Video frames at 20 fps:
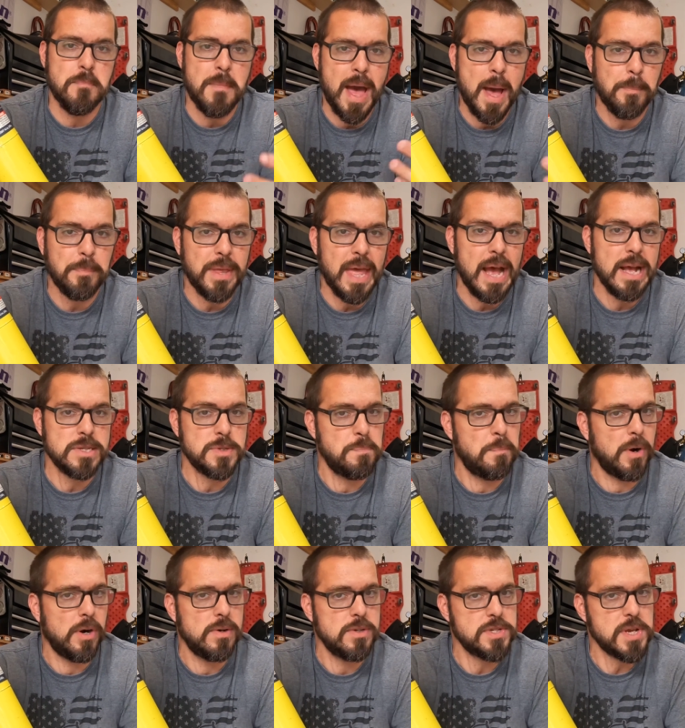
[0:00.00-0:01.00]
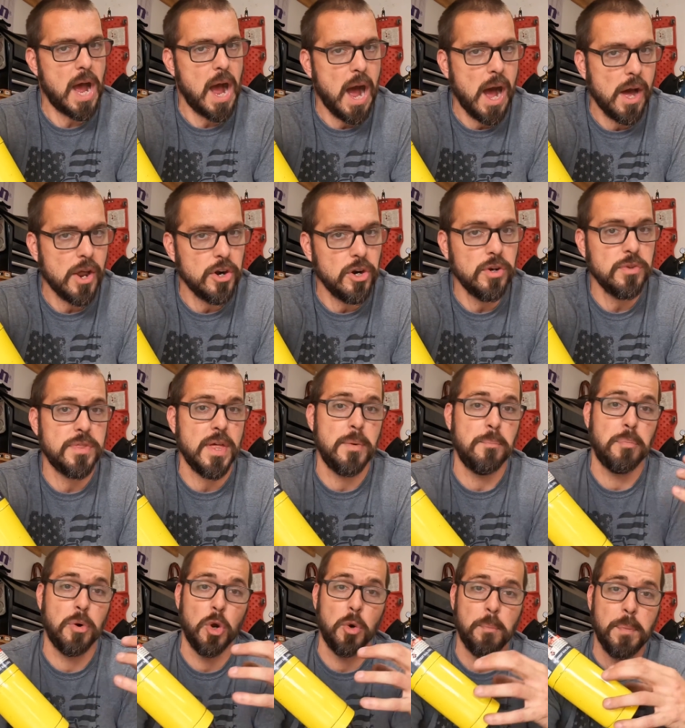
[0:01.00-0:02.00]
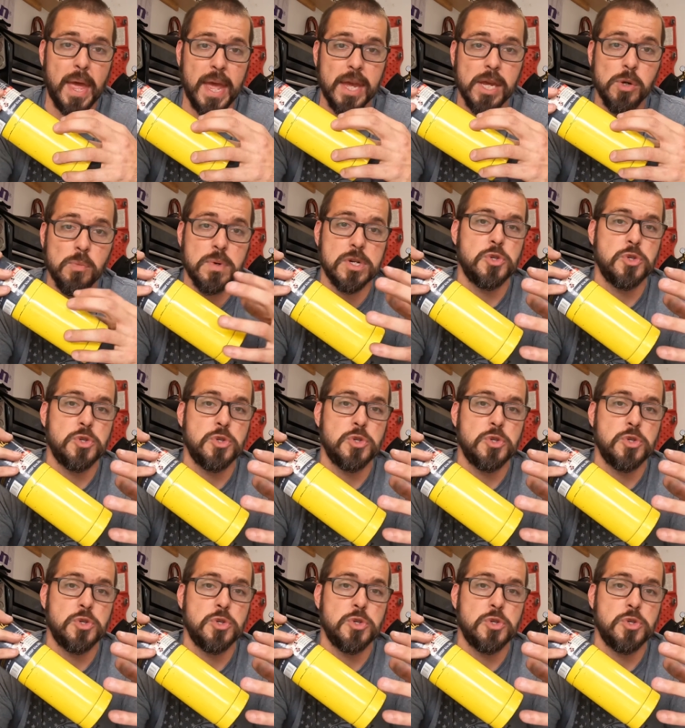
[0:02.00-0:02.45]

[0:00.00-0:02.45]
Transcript: Map gas burns hotter than propane,